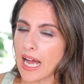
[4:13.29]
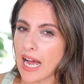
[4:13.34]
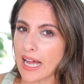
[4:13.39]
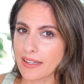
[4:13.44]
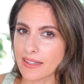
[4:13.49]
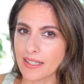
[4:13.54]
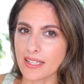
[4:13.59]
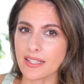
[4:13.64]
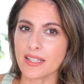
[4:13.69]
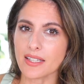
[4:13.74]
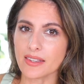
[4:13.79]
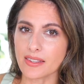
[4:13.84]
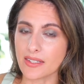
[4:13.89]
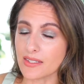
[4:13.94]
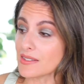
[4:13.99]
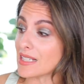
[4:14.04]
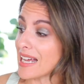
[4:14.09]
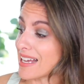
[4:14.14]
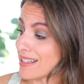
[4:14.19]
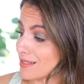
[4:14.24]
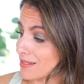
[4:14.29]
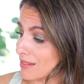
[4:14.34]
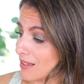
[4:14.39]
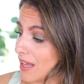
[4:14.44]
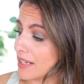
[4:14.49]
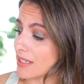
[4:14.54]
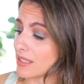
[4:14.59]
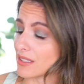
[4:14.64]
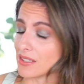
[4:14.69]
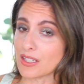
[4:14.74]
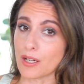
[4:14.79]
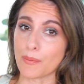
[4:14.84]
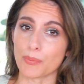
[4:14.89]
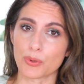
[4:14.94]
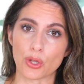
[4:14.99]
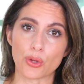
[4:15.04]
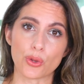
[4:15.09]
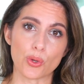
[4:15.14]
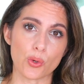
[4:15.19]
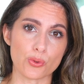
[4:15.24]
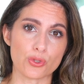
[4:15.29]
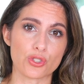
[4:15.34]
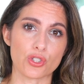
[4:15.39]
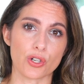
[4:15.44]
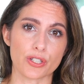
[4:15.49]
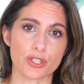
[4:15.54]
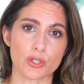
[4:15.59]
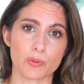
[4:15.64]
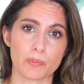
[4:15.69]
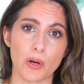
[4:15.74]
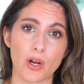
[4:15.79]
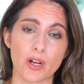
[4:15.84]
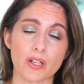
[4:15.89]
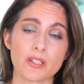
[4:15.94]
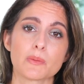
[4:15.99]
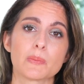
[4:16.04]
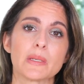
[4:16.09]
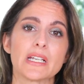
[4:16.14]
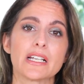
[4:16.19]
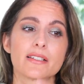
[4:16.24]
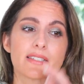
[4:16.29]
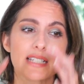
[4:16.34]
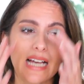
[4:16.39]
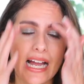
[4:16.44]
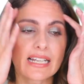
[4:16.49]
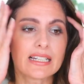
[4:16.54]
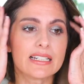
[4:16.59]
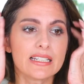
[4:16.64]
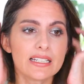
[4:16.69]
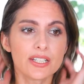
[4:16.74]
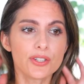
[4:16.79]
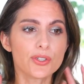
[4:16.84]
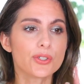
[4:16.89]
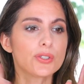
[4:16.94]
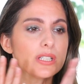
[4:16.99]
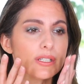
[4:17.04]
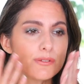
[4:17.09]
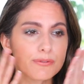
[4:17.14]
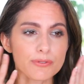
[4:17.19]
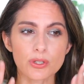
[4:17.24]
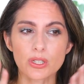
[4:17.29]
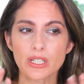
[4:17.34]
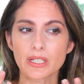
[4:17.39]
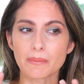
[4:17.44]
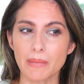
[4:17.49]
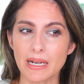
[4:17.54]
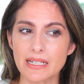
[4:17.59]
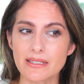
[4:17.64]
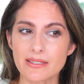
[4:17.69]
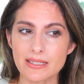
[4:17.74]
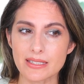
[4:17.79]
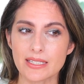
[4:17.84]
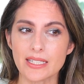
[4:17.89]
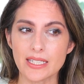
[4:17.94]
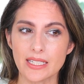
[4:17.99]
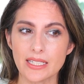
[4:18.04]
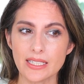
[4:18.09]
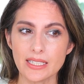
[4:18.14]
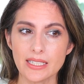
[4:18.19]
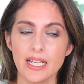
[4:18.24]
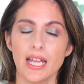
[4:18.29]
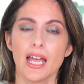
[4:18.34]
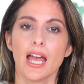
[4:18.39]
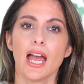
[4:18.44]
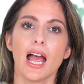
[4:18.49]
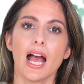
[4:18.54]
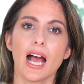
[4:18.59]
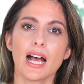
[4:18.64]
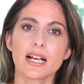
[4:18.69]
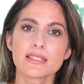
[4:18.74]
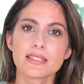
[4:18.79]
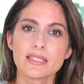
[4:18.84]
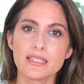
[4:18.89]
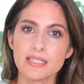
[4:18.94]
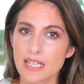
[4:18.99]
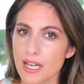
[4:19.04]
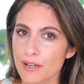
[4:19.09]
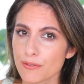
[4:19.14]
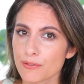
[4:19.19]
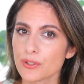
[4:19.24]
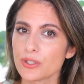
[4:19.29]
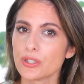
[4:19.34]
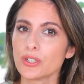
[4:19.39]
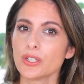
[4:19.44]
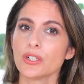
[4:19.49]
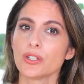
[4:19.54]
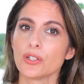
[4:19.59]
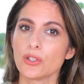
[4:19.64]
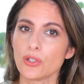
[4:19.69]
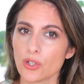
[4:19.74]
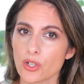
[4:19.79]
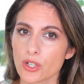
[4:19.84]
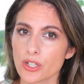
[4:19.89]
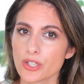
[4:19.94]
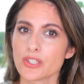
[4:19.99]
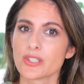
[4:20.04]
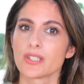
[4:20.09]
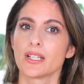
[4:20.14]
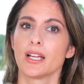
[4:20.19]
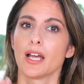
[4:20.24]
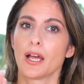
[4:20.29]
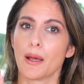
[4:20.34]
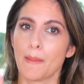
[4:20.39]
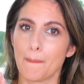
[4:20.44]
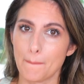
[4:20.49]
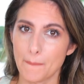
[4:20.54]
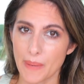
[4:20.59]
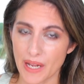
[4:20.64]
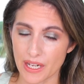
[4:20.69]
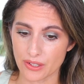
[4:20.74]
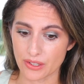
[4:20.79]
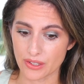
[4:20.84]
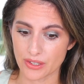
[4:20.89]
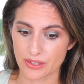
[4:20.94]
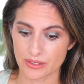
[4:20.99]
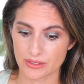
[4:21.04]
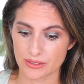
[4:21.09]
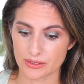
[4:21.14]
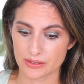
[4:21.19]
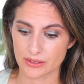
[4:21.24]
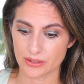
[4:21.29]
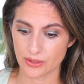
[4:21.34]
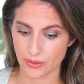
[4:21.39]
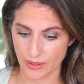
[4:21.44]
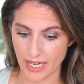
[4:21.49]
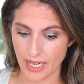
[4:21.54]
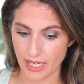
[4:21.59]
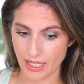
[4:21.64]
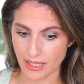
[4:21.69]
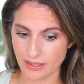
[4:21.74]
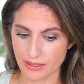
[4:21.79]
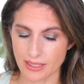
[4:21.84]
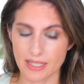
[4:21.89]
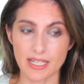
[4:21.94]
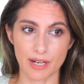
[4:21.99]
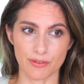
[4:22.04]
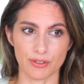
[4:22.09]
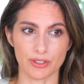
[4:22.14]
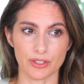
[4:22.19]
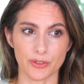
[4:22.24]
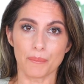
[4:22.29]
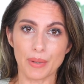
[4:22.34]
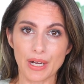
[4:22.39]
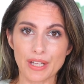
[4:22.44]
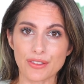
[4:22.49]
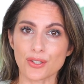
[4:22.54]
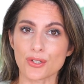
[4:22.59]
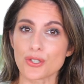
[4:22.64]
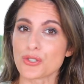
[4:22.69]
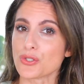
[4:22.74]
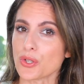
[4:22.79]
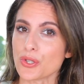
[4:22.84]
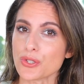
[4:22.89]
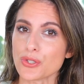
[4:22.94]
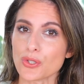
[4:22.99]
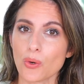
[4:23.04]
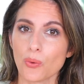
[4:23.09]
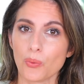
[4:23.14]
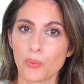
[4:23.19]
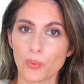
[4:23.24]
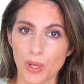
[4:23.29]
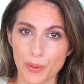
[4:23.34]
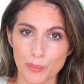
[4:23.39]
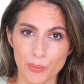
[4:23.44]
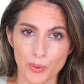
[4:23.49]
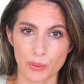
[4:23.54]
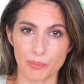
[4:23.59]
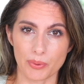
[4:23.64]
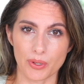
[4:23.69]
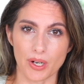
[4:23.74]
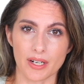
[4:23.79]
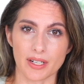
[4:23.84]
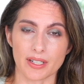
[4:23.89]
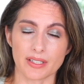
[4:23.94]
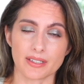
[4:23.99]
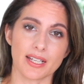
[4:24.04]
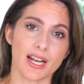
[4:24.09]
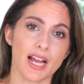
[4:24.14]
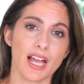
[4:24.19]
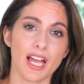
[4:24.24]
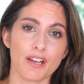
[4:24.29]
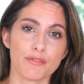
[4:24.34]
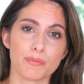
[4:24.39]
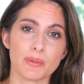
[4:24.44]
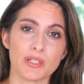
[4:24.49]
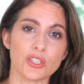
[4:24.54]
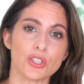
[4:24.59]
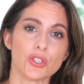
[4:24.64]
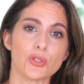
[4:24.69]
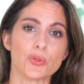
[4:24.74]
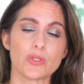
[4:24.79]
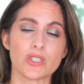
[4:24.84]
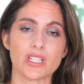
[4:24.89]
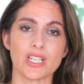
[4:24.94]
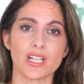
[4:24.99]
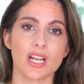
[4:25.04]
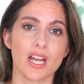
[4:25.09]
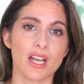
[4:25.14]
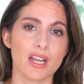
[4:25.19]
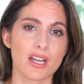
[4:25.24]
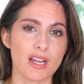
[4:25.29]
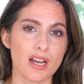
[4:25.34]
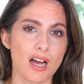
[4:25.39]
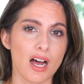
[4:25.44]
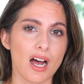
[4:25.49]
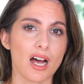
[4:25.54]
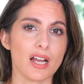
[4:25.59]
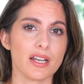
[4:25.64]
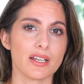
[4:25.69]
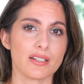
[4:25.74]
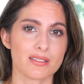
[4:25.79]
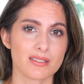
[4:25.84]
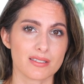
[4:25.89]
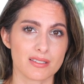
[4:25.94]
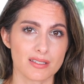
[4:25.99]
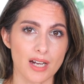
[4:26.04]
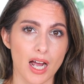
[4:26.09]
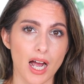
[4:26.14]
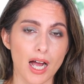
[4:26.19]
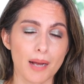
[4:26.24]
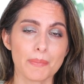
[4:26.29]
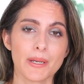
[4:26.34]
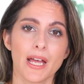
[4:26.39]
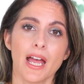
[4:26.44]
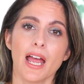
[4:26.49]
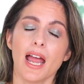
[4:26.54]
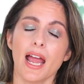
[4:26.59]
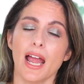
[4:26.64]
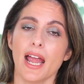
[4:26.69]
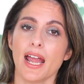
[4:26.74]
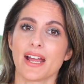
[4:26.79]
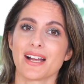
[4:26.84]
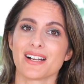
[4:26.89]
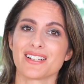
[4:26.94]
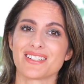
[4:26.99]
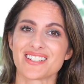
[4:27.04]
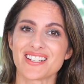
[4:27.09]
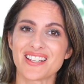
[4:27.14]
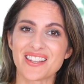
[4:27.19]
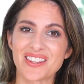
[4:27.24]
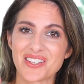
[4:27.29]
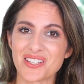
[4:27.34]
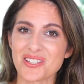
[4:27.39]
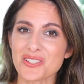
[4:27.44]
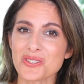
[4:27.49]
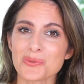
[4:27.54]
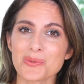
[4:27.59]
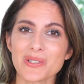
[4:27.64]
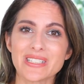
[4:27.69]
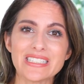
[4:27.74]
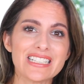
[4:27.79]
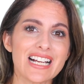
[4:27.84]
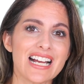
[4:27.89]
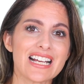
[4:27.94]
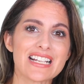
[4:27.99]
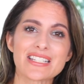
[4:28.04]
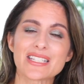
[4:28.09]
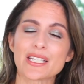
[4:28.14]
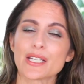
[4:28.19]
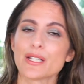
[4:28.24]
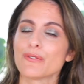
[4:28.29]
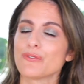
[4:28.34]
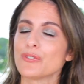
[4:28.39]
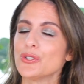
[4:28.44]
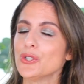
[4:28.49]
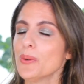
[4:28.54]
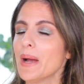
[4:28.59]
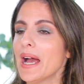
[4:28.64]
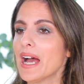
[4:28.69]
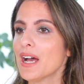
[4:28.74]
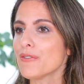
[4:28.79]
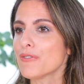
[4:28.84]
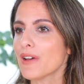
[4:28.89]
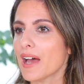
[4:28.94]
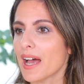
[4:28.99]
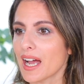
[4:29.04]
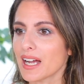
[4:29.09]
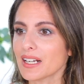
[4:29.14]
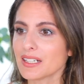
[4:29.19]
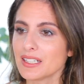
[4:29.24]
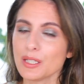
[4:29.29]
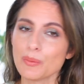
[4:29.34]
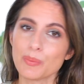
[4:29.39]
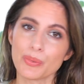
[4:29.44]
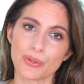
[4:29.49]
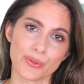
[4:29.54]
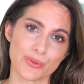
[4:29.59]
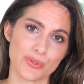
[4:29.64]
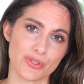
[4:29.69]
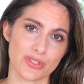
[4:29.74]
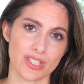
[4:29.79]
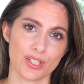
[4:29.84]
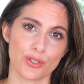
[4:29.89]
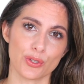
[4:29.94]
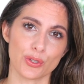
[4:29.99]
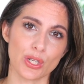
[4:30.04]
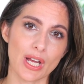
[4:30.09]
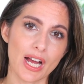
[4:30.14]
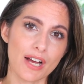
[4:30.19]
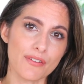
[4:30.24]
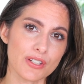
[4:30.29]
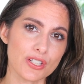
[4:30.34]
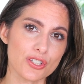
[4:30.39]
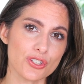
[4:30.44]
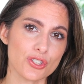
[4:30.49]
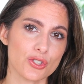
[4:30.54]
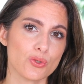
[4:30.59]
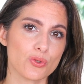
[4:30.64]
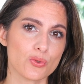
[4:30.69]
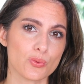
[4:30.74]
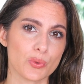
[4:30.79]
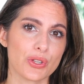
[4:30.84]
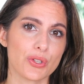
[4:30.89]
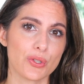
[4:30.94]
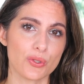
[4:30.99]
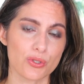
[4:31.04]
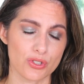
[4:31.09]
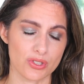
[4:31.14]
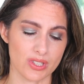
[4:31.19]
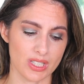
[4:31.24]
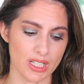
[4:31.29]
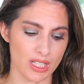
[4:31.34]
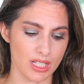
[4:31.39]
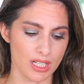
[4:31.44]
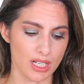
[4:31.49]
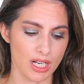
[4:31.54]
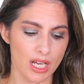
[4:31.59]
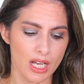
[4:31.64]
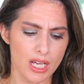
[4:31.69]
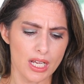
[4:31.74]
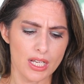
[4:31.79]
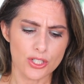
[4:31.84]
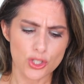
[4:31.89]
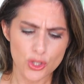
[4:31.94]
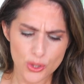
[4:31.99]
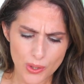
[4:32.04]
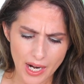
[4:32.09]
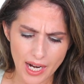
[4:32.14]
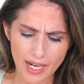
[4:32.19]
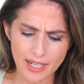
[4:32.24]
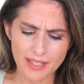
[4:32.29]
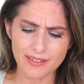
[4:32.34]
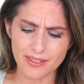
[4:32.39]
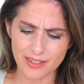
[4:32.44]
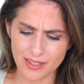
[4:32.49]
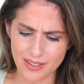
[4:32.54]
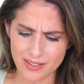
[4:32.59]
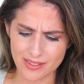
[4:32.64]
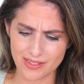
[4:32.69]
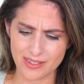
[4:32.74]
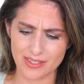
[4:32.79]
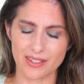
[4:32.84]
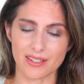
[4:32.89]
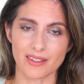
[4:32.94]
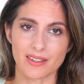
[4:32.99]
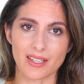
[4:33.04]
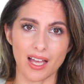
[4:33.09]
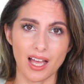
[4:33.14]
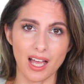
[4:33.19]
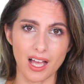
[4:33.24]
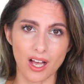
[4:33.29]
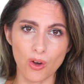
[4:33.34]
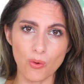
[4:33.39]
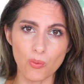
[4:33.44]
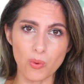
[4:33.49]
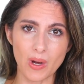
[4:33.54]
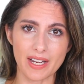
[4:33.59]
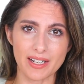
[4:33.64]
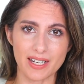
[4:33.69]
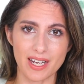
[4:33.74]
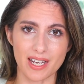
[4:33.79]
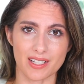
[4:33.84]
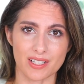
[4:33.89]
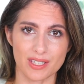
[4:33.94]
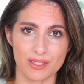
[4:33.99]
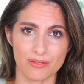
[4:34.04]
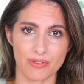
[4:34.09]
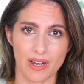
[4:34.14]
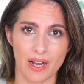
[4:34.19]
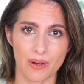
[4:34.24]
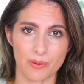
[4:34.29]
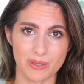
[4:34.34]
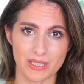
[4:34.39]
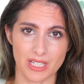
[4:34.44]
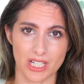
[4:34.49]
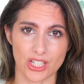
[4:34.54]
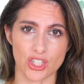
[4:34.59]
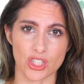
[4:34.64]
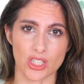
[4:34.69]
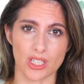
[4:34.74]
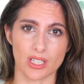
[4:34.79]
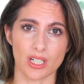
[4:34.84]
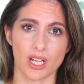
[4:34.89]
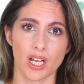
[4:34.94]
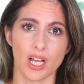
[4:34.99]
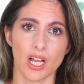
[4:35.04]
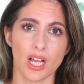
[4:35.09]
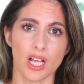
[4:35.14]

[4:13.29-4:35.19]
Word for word: I think that this has lightened up those dark spots because I literally feel like my skin has never looked better okay? Never. But there is also one more product that I have been using non-stop. And this one, guys, if you have acne-prone skin or you have issues with your skin, try this, the LYS Foundation.